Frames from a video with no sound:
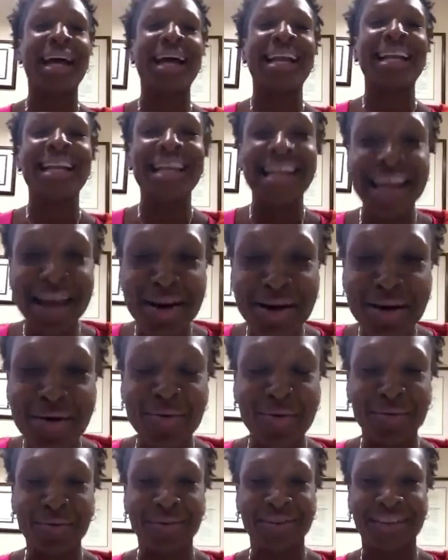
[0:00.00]

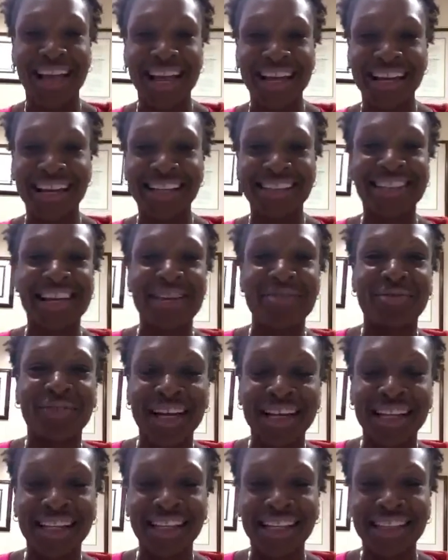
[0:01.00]
No, that is a
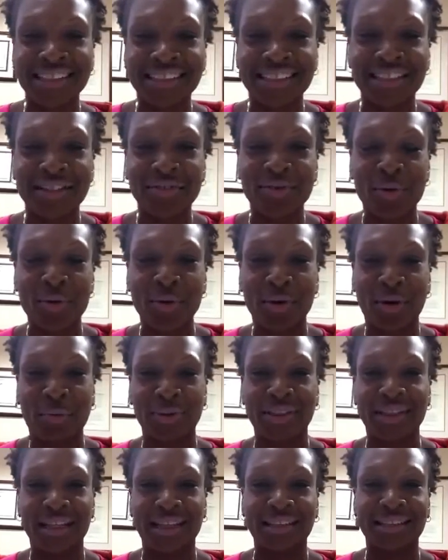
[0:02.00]
violation of the order of
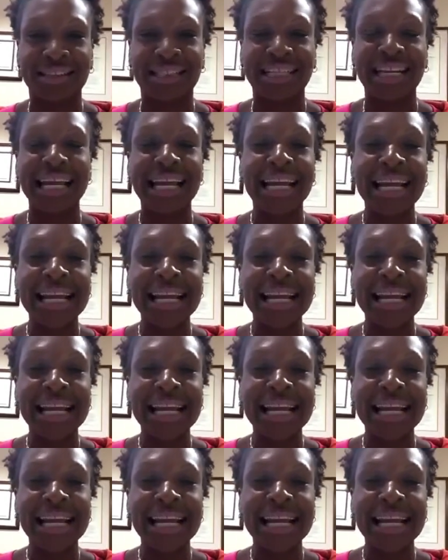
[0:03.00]
protection.